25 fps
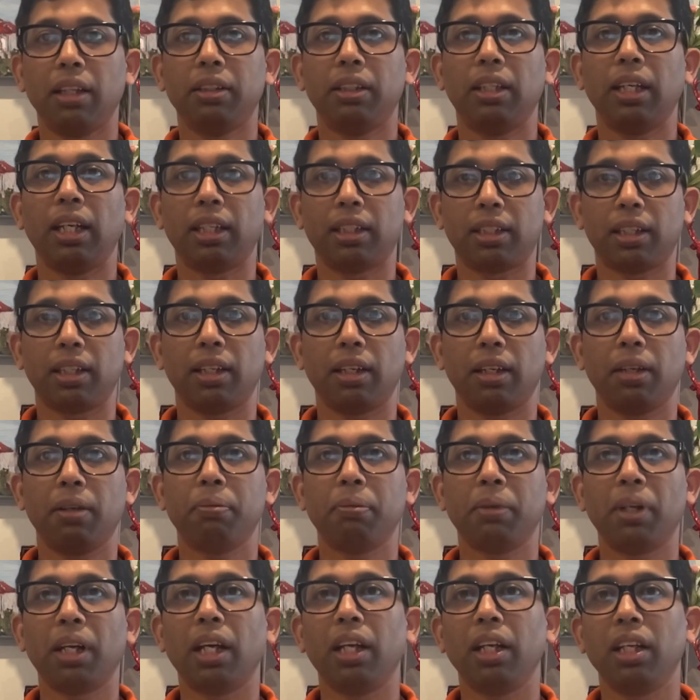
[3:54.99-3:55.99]
that
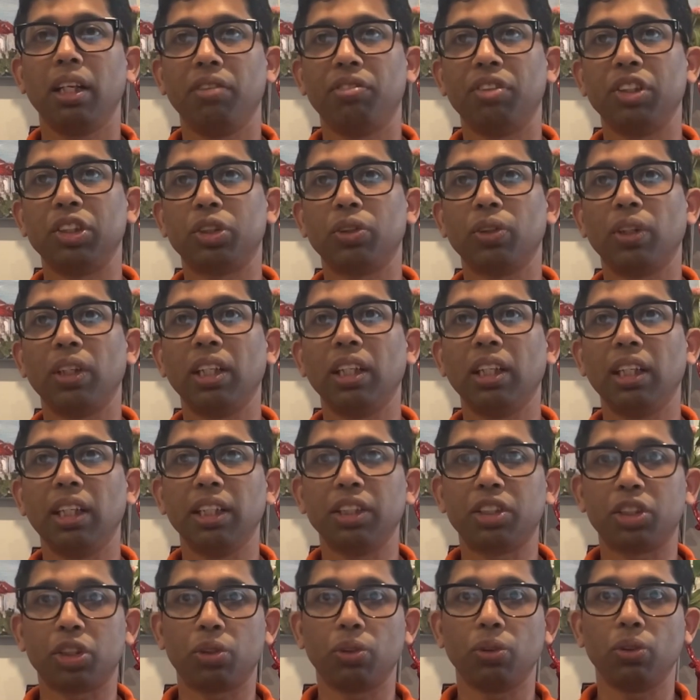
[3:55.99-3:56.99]
eventually
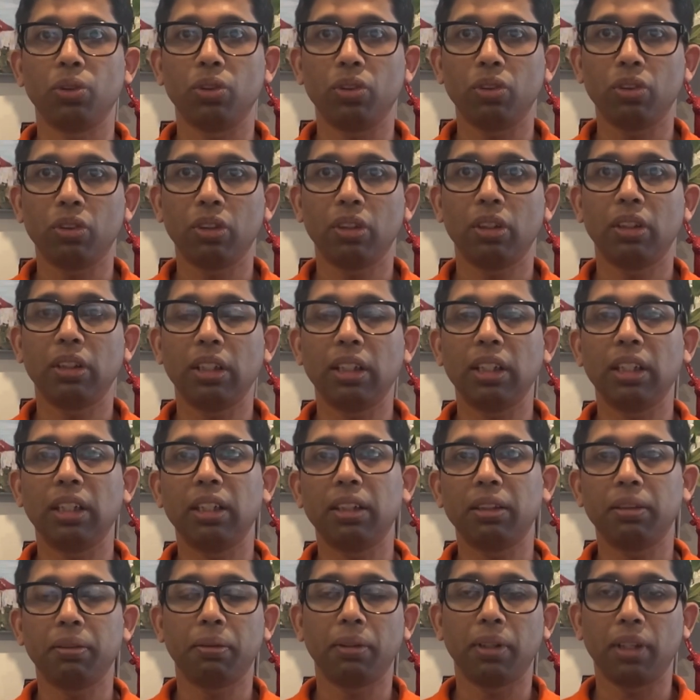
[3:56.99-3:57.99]
leads to
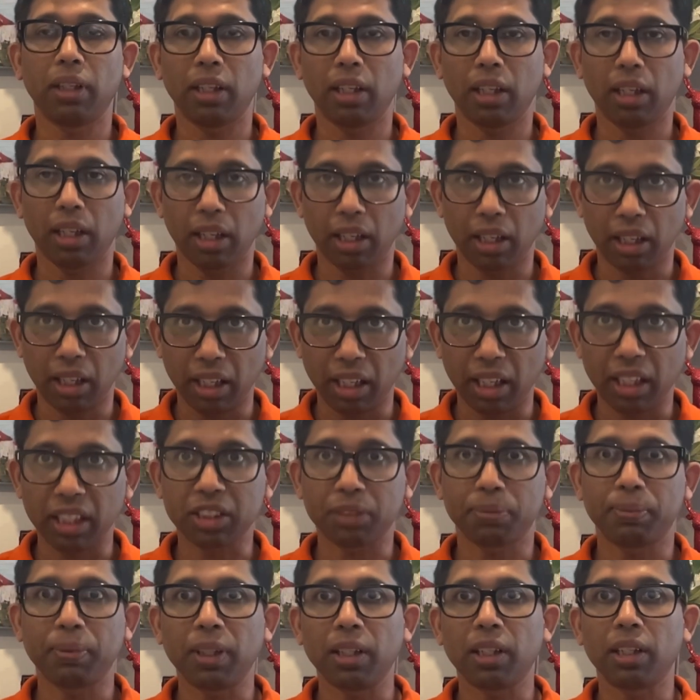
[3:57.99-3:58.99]
an
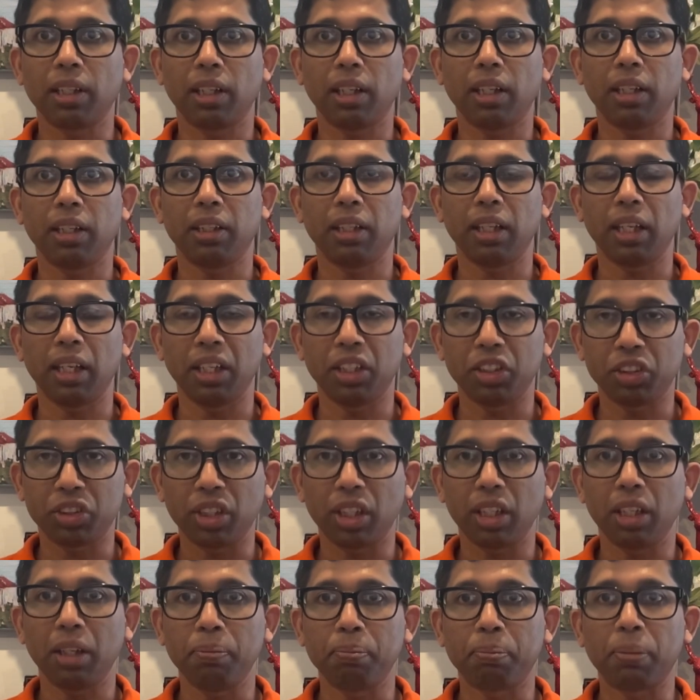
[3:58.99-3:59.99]

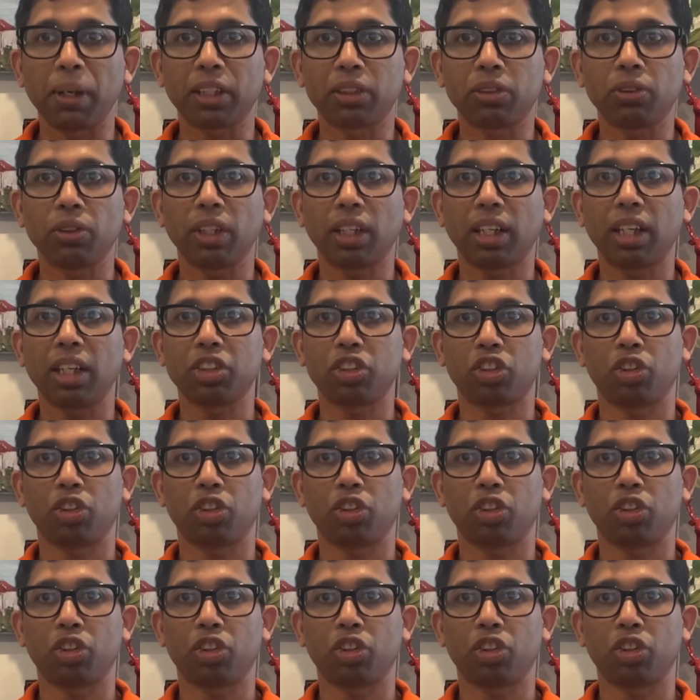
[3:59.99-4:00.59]
impact to the